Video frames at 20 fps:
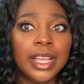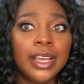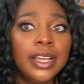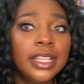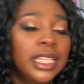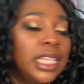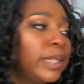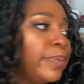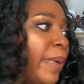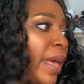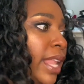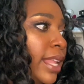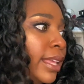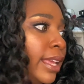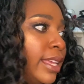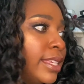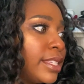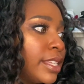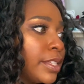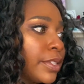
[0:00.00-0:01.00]
This palette
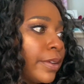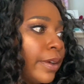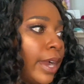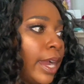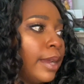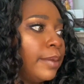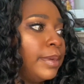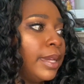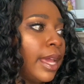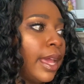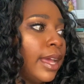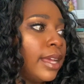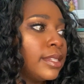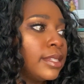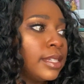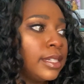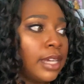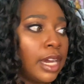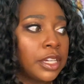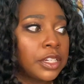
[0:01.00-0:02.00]
is described as
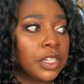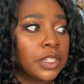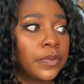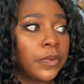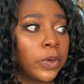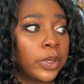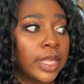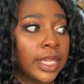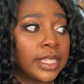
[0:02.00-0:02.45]
Natasha's 4th